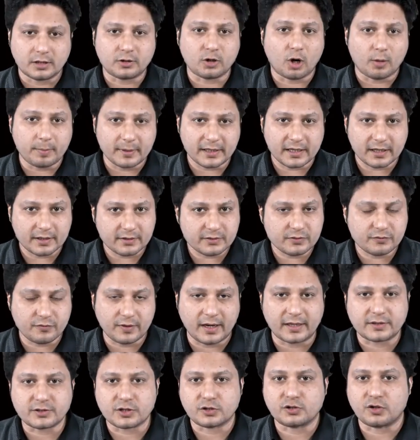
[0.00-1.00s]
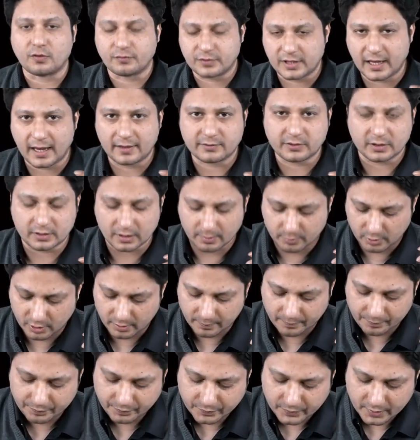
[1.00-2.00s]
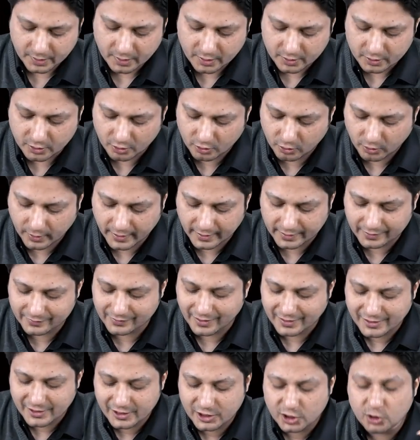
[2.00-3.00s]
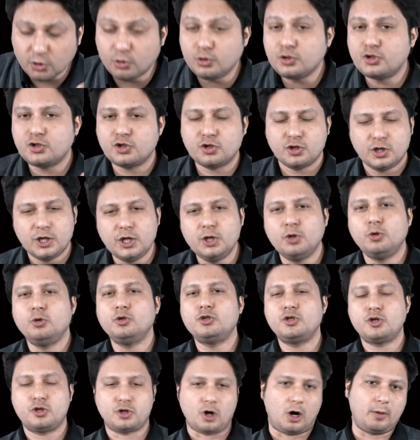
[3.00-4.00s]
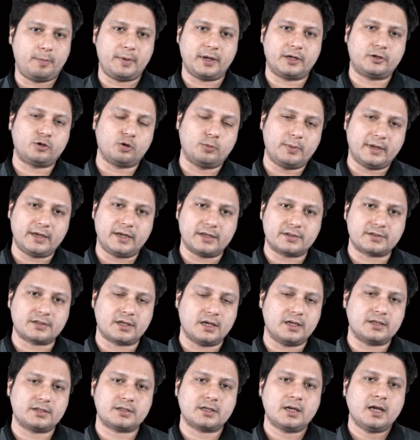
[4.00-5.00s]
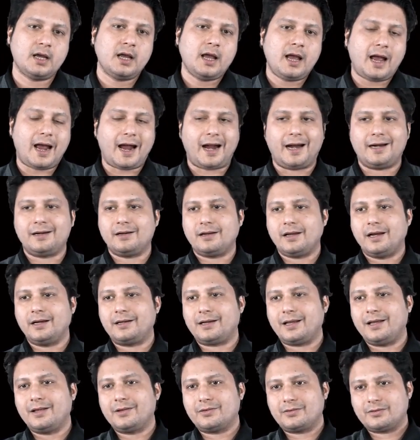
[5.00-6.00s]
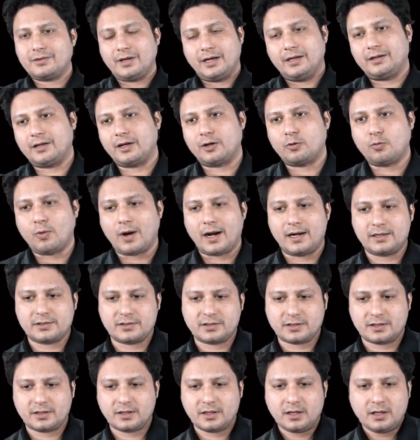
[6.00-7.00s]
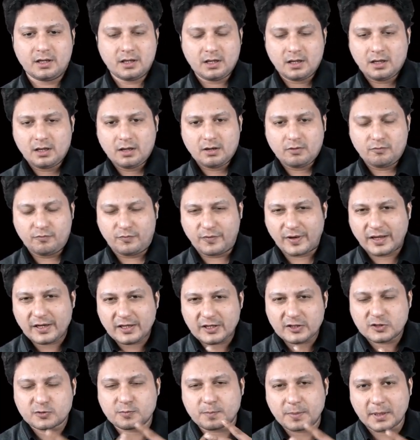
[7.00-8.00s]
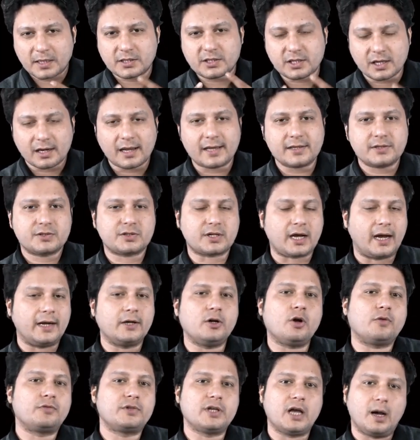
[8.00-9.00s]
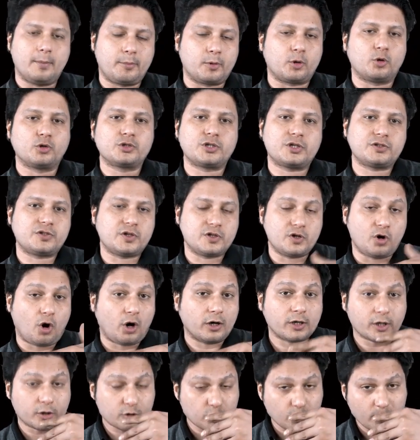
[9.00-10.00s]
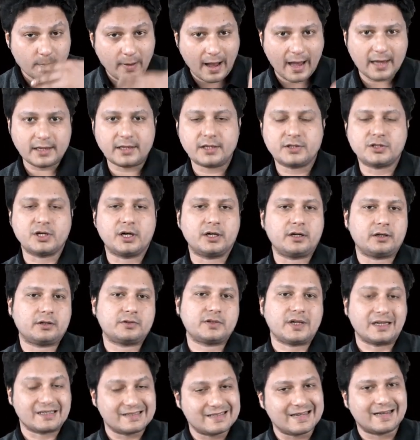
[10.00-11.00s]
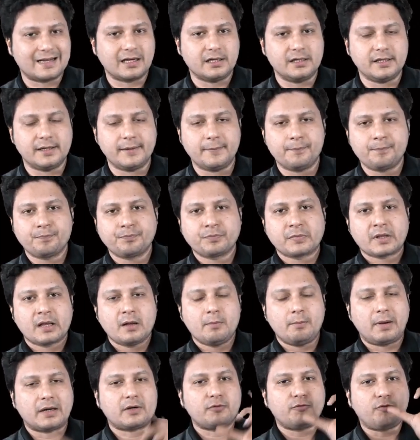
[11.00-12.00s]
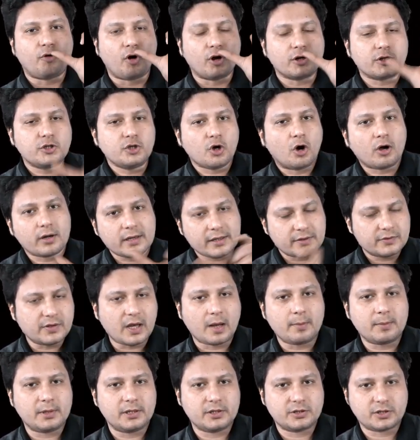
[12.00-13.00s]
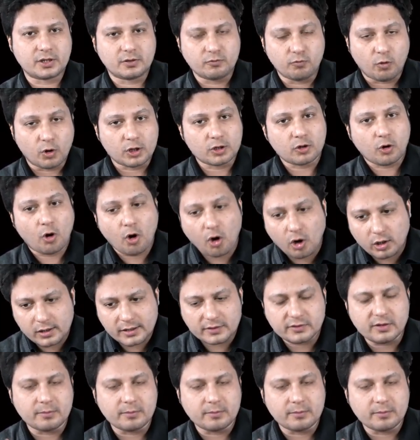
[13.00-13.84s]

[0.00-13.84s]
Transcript: topic is fractures of the acetabulum. You know, it is a huge topic to be discussed, and it requires very specialized kind of the approaches in order to manage it surgically. But for your examination, what all is